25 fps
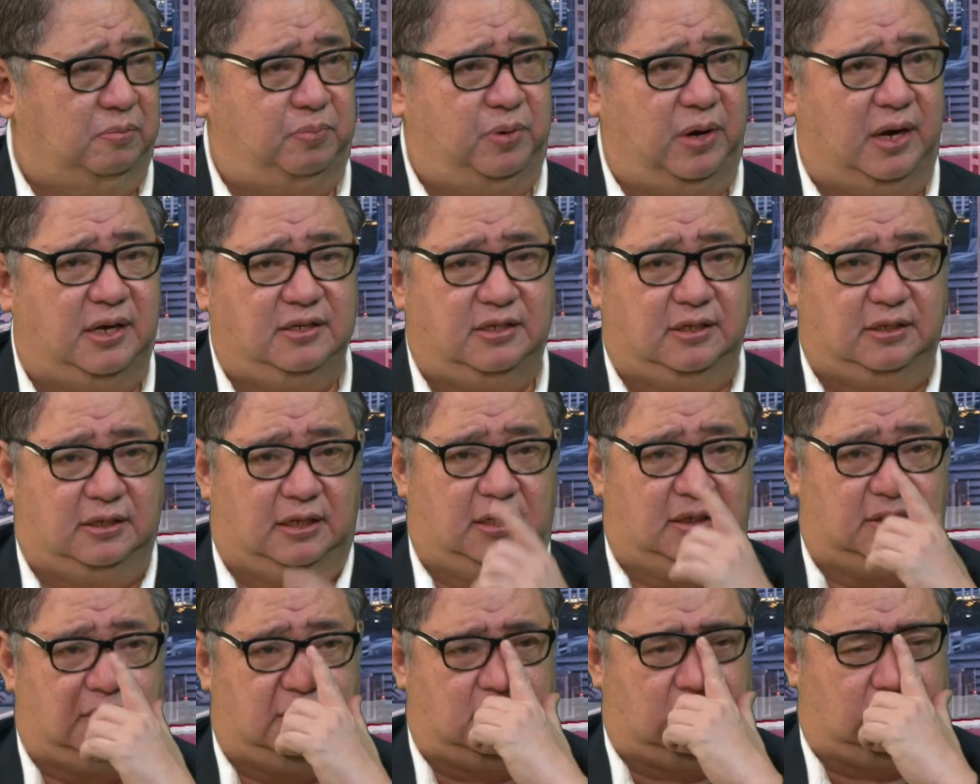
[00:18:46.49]

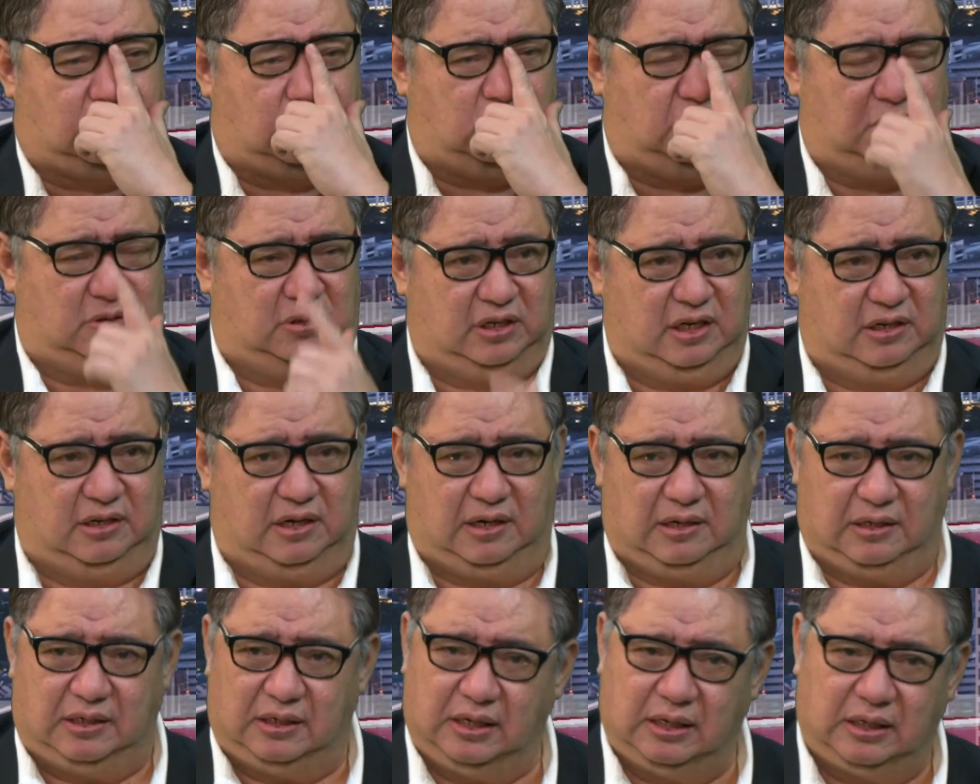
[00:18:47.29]
president. So they're
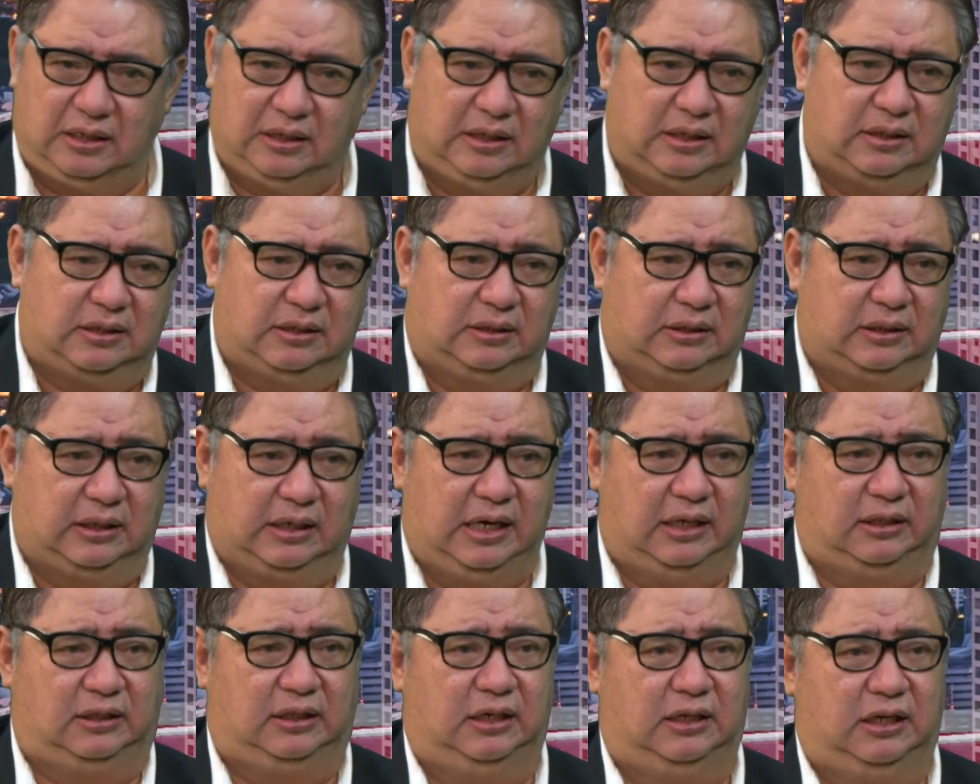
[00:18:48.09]

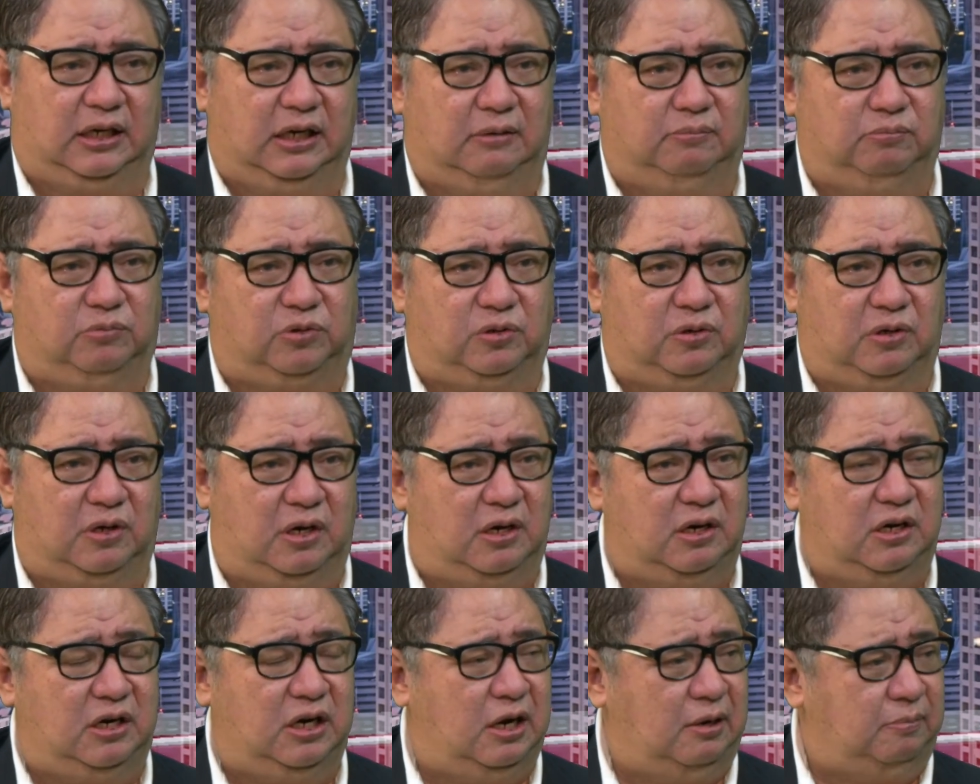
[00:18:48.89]
getting him to
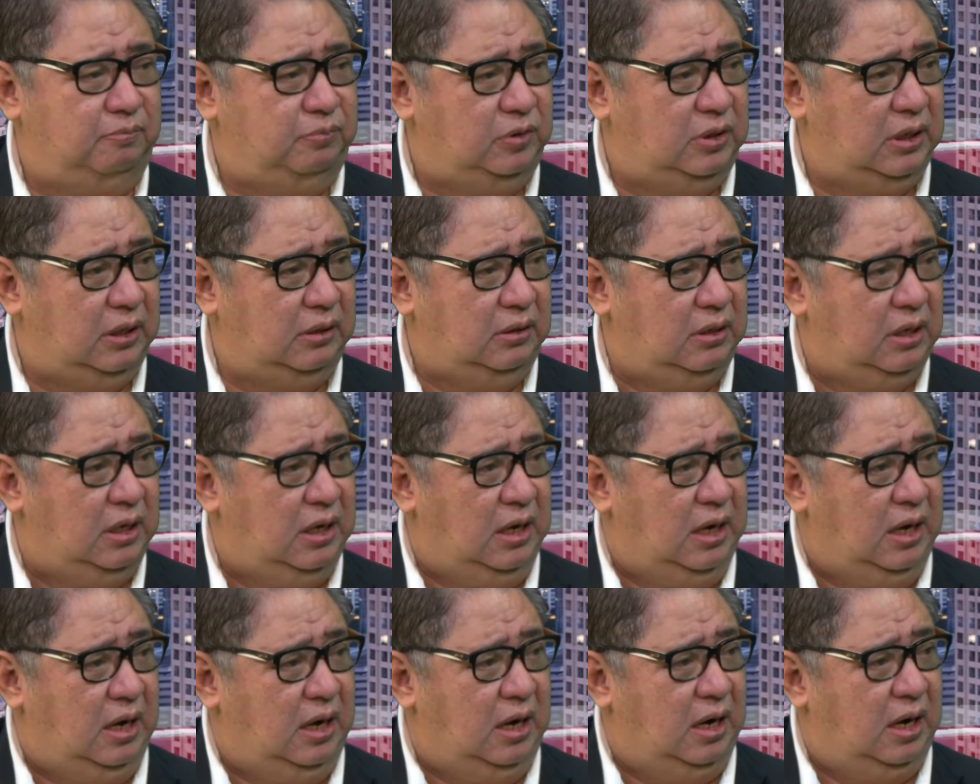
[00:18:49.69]
hurry up then
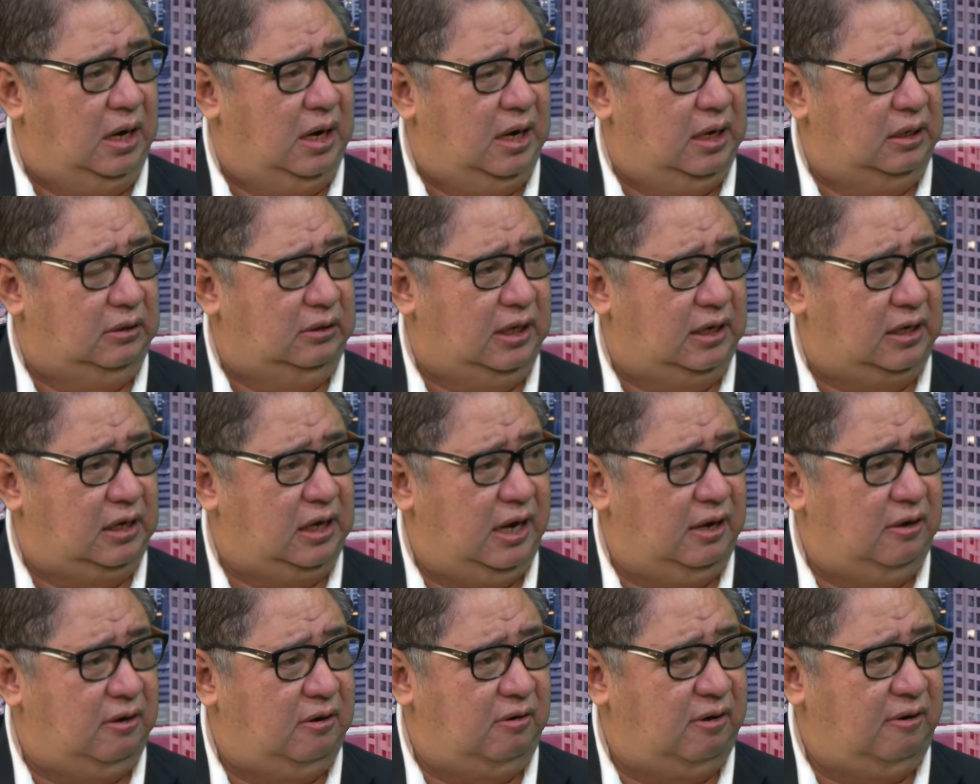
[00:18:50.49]
and
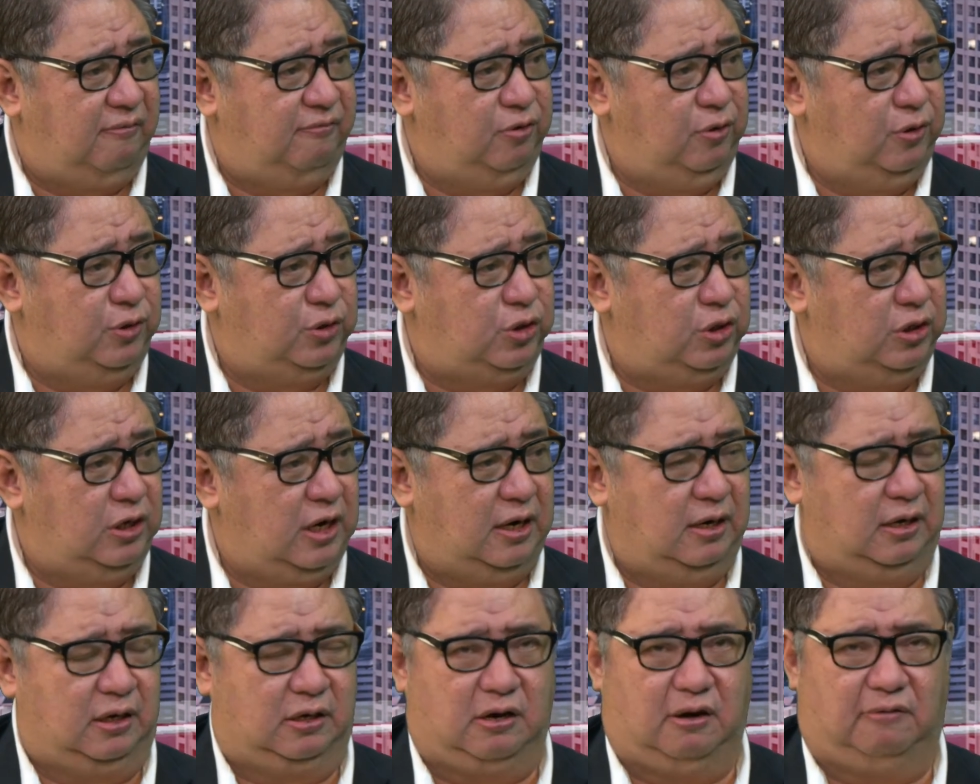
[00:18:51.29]
declare a
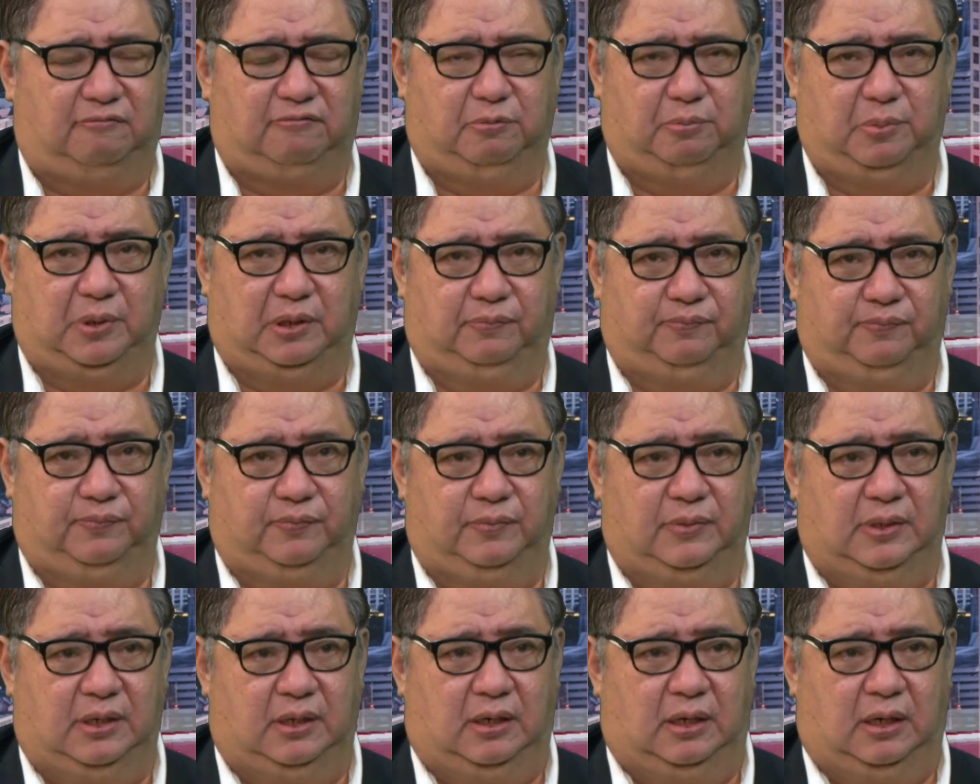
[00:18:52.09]
revolutionary government.
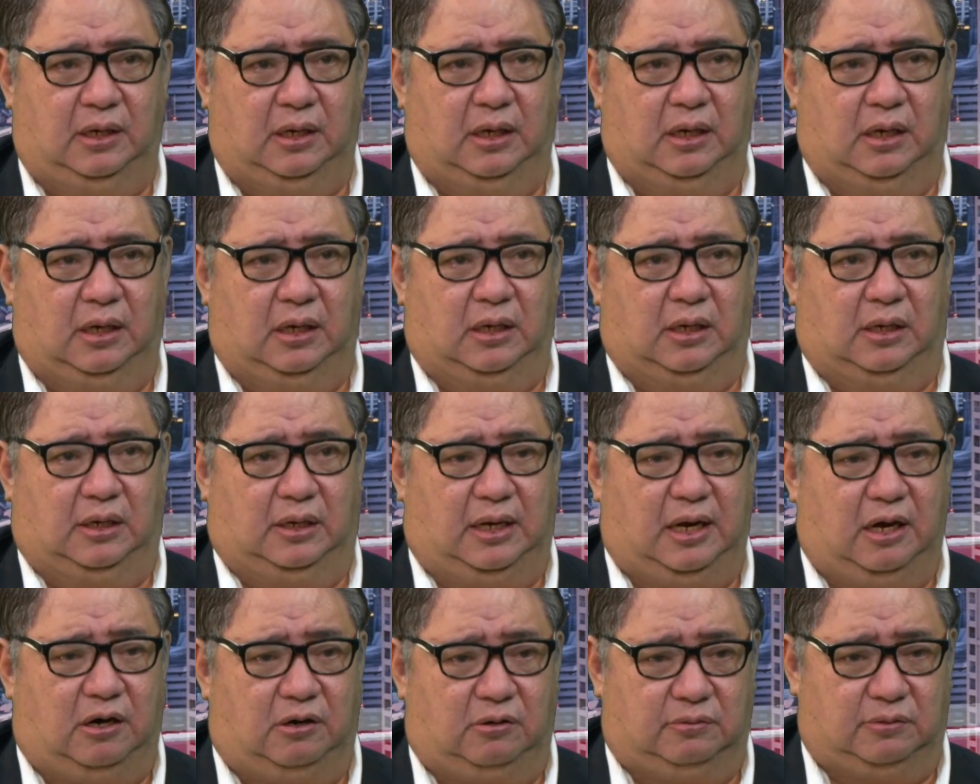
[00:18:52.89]

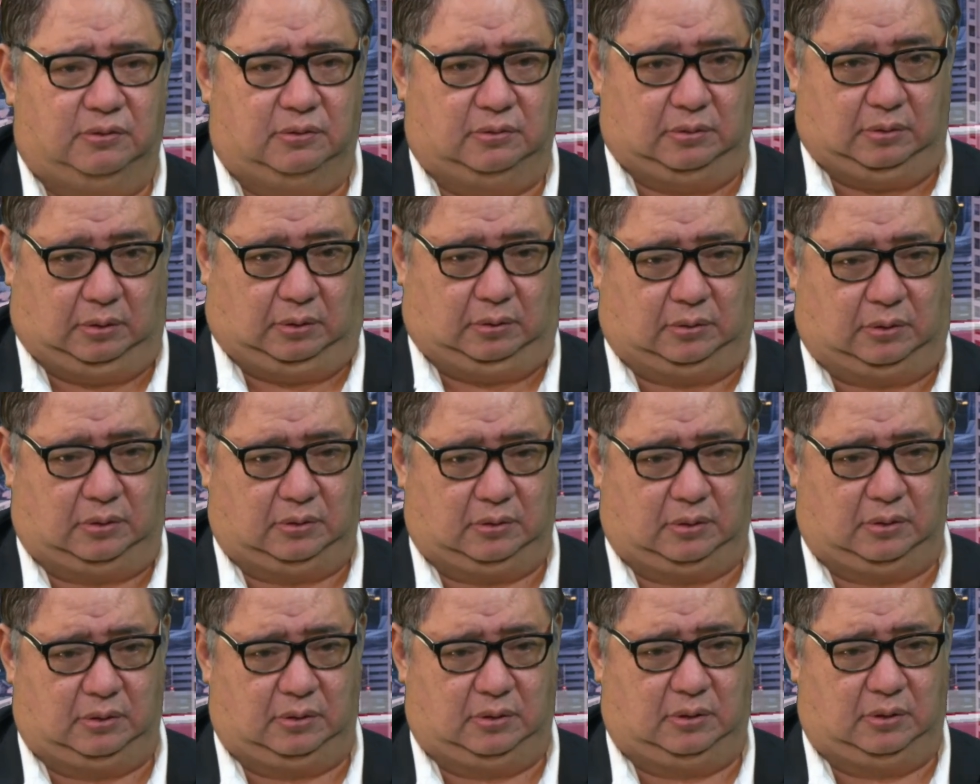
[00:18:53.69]
Now,
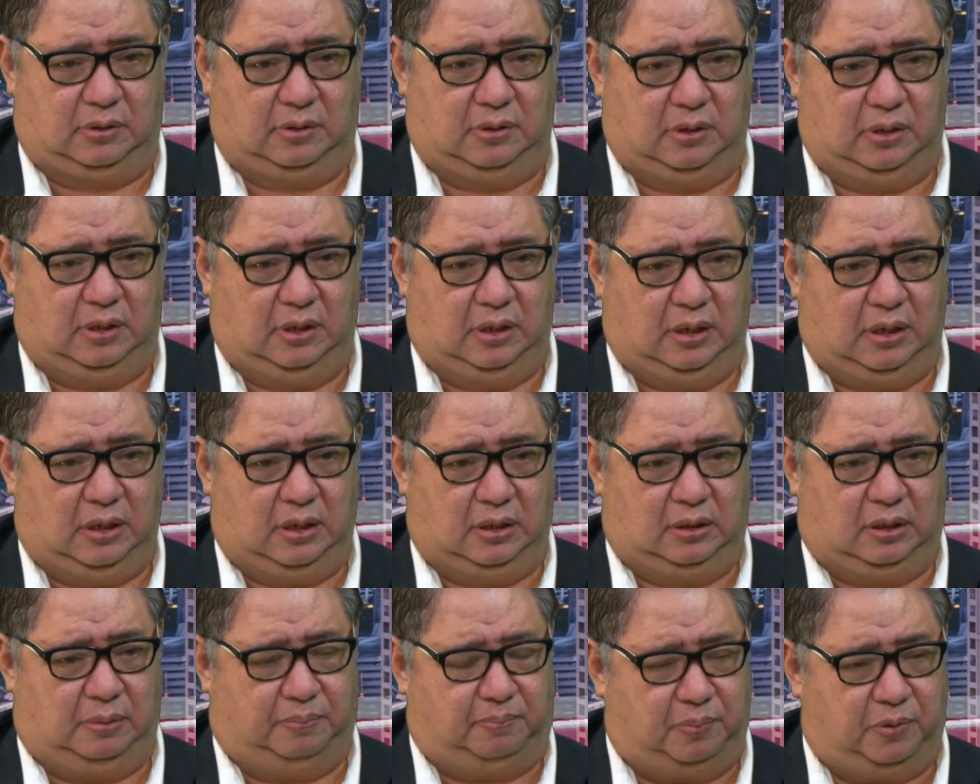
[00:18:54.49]

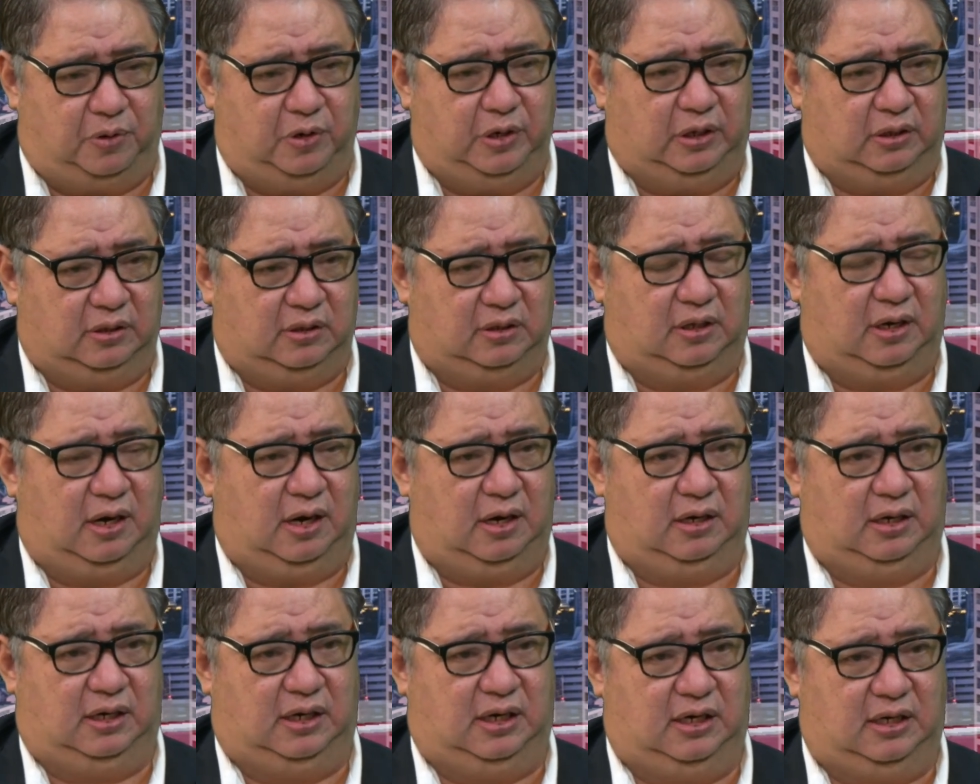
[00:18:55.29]
the point
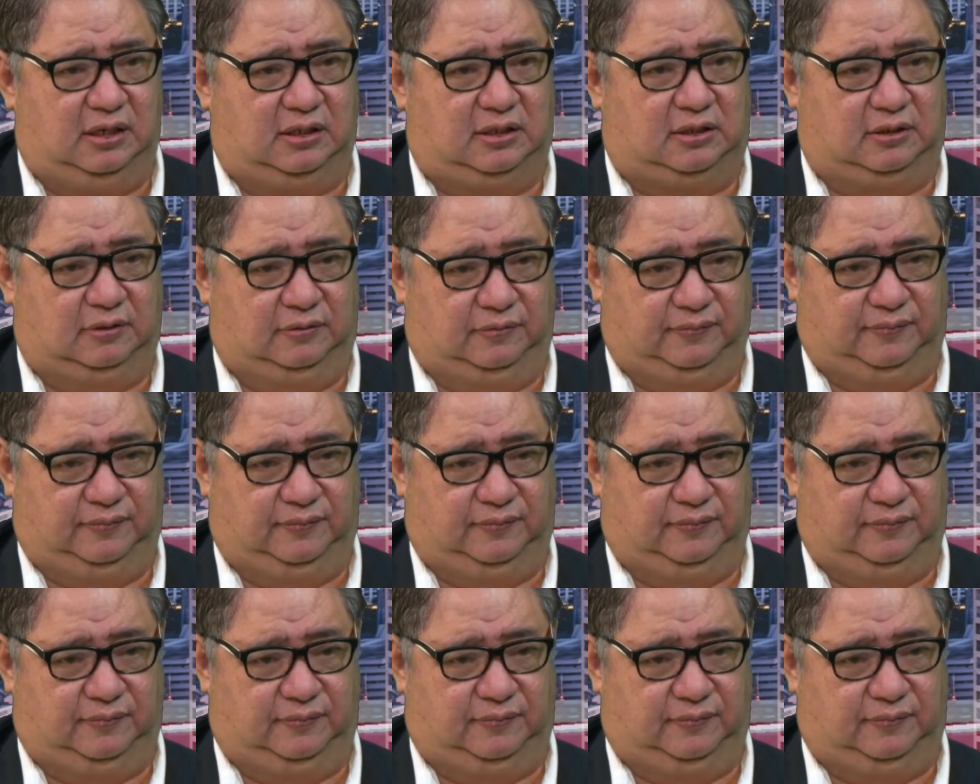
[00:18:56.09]
there is,